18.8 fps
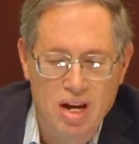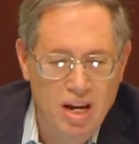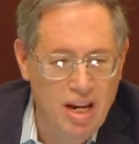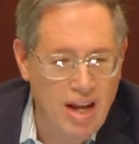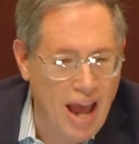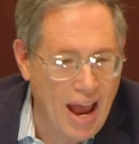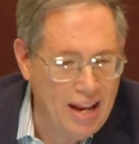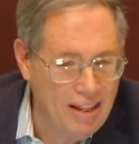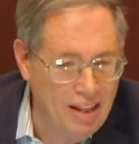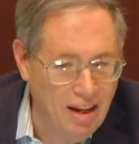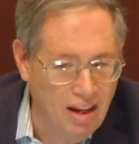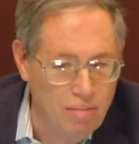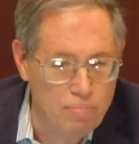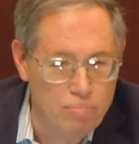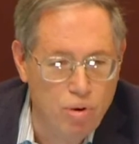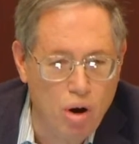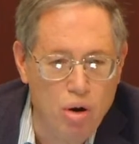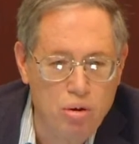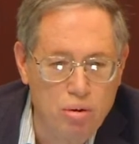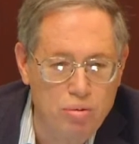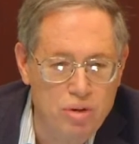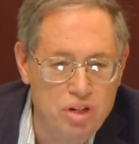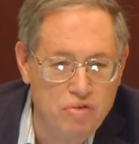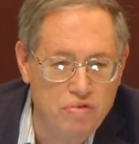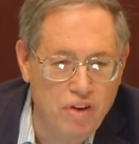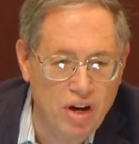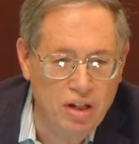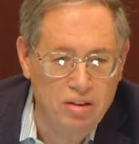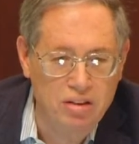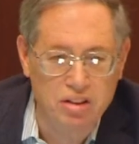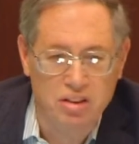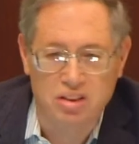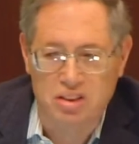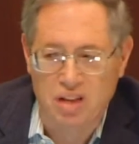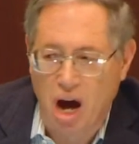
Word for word: in acting in brokerage functions,